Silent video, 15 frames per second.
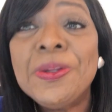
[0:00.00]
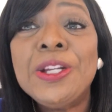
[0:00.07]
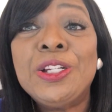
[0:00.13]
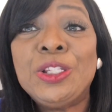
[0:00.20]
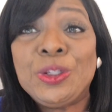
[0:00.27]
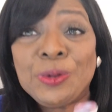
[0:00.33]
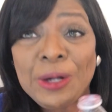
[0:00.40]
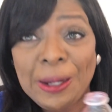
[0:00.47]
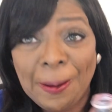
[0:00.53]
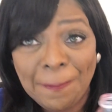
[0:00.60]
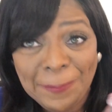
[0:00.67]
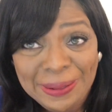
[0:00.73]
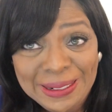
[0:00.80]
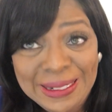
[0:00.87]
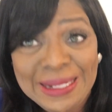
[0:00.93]
Drink
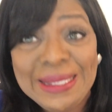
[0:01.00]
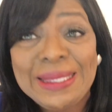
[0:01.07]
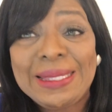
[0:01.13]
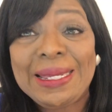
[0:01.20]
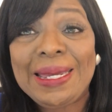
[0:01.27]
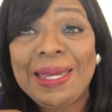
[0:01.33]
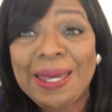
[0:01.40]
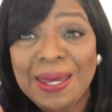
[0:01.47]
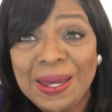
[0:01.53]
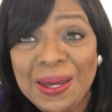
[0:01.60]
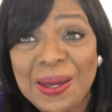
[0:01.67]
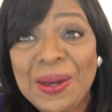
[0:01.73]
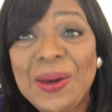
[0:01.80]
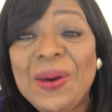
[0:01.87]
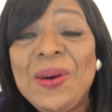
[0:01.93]
plenty
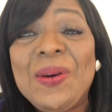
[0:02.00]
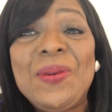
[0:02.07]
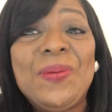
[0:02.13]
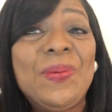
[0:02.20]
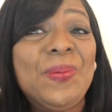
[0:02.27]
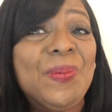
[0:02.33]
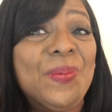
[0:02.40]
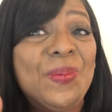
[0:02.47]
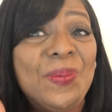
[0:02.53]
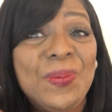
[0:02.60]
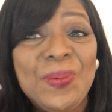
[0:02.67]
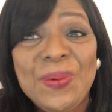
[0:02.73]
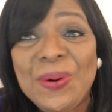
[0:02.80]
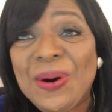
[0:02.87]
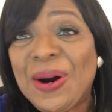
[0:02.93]
of
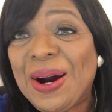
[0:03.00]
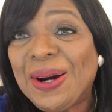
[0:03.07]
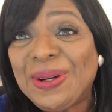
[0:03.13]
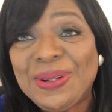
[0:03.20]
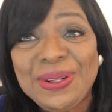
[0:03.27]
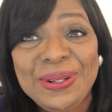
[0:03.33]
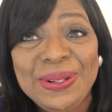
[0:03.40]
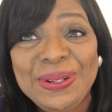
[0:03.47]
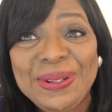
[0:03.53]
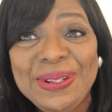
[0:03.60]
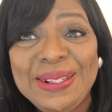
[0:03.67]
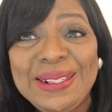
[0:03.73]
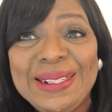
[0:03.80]
water